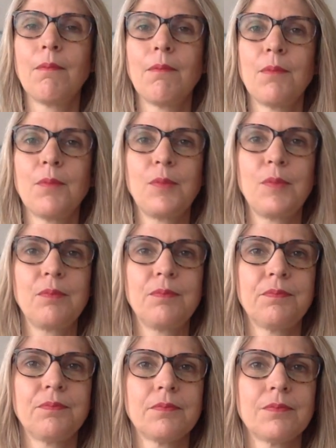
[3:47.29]

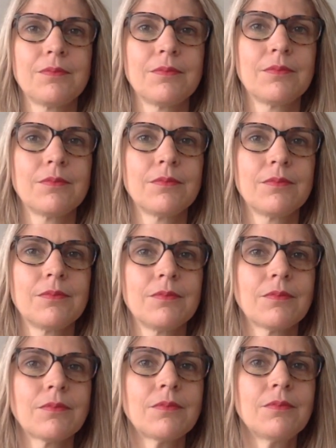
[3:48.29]

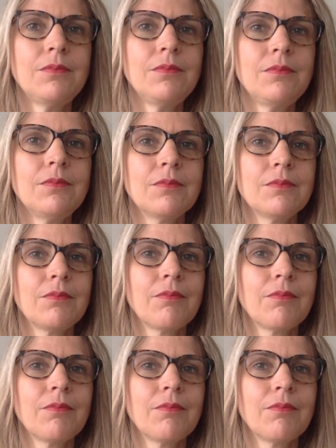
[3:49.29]
Nobody speaks.